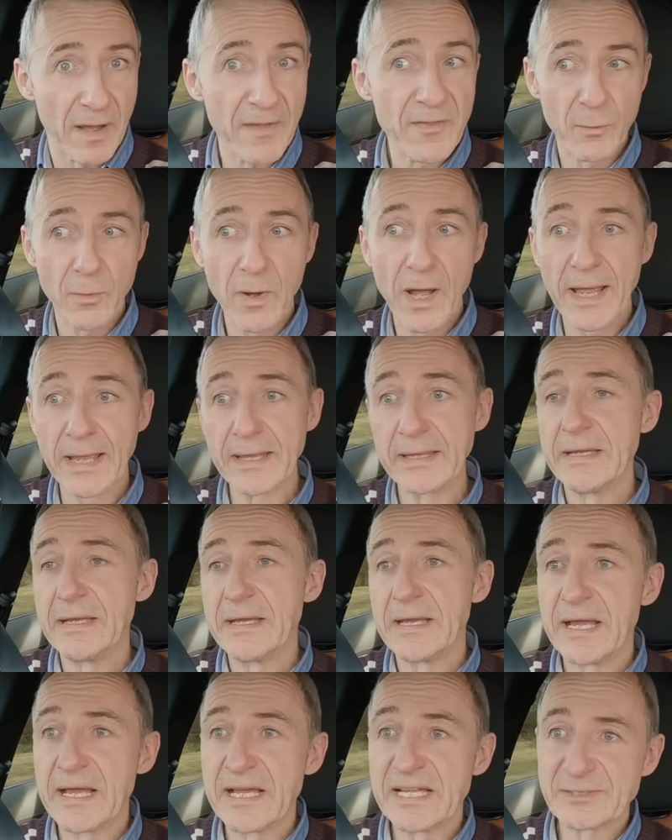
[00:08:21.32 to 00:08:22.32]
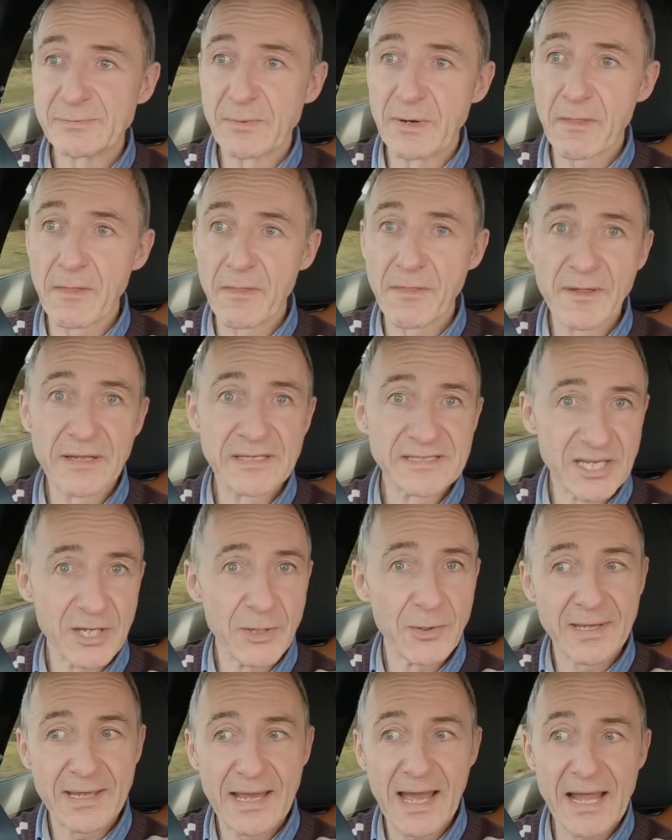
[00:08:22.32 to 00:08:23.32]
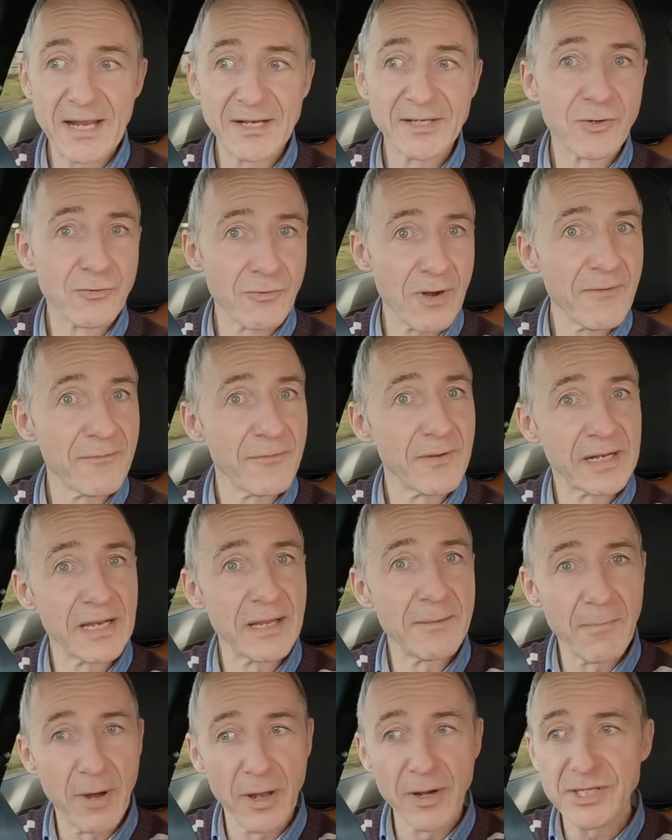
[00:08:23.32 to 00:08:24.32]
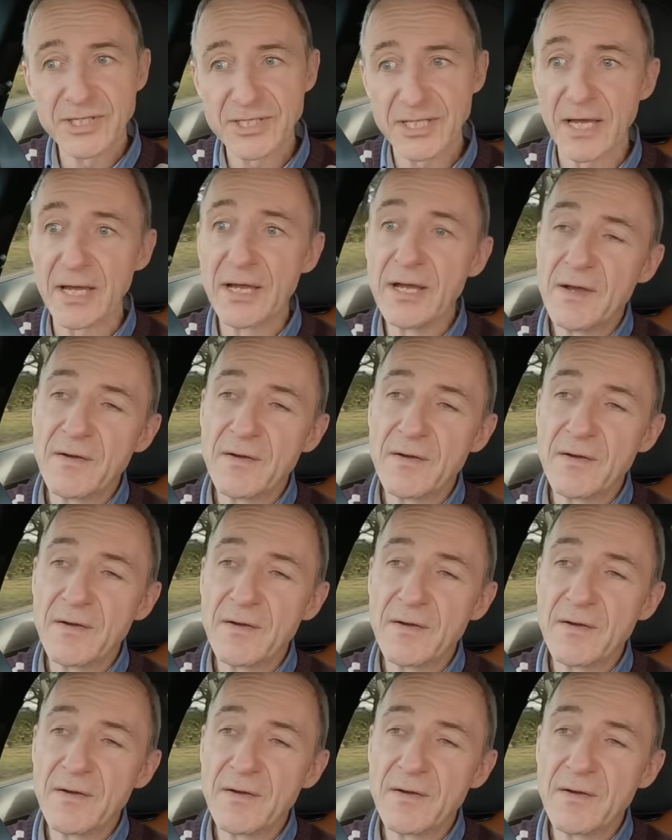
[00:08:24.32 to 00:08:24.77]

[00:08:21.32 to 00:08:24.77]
by the way, is one of the things that you can graphically monitor